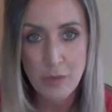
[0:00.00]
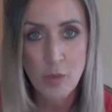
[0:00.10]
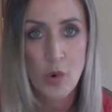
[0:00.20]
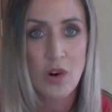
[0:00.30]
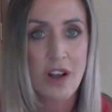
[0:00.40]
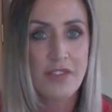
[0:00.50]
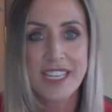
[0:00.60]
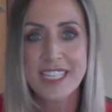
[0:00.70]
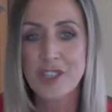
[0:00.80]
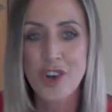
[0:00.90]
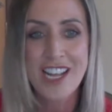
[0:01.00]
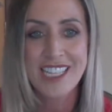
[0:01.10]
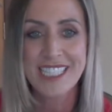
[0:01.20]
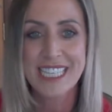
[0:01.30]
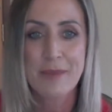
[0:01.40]
more on these
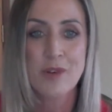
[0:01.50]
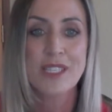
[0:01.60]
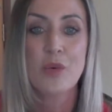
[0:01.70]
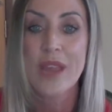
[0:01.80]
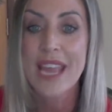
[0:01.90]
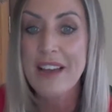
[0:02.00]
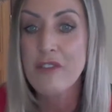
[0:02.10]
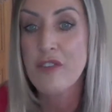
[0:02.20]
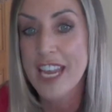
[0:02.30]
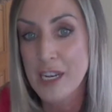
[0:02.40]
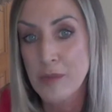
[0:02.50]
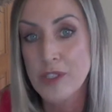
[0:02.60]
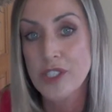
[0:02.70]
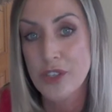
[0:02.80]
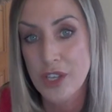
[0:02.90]
trials and demos that we have
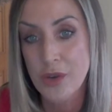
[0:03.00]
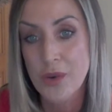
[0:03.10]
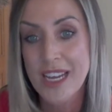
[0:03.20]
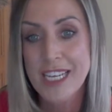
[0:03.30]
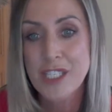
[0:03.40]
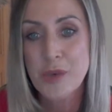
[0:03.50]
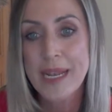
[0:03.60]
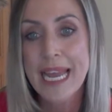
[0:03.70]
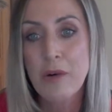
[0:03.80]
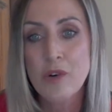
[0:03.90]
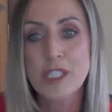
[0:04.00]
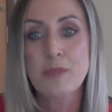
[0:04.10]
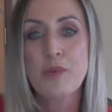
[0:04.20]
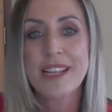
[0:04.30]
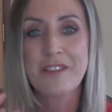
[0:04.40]
available to you to allow us
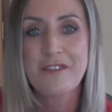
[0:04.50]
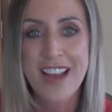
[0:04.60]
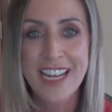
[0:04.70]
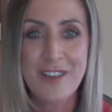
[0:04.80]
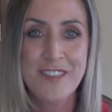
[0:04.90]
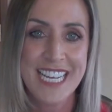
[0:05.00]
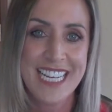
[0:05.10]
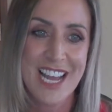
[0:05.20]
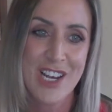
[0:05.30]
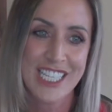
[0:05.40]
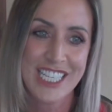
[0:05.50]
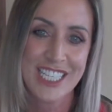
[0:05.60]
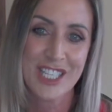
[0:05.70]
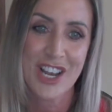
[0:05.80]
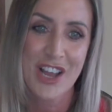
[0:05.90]
bring the value of technology
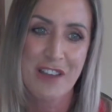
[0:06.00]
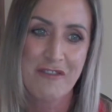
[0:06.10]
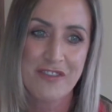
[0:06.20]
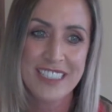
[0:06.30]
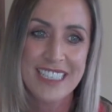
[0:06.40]
to life.